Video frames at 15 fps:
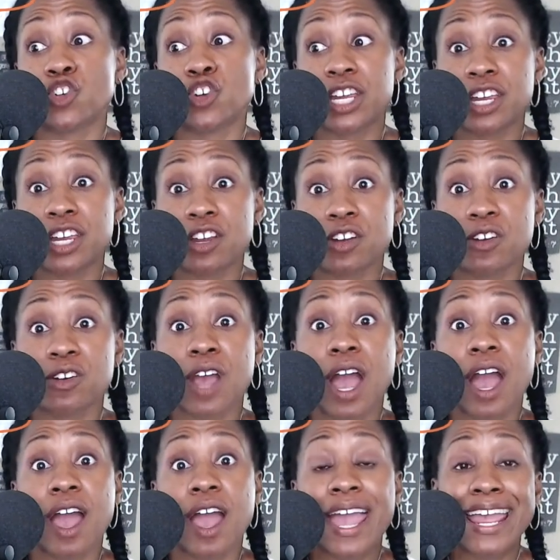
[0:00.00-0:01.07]
Here,
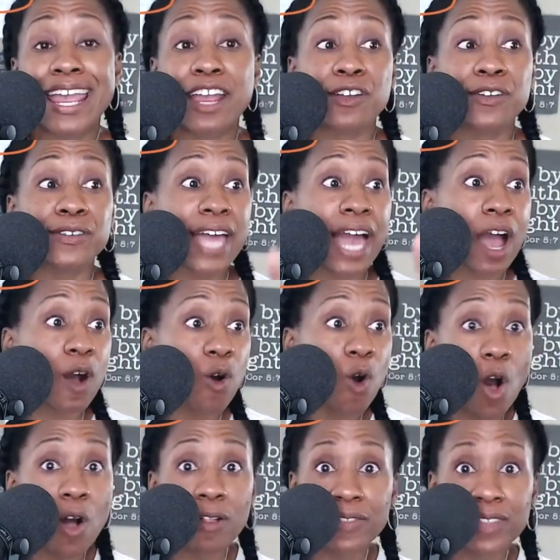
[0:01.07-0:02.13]
here's how
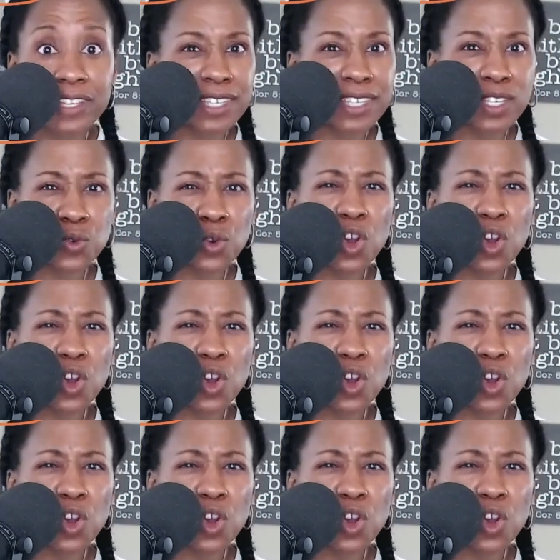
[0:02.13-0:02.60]
all of these things work.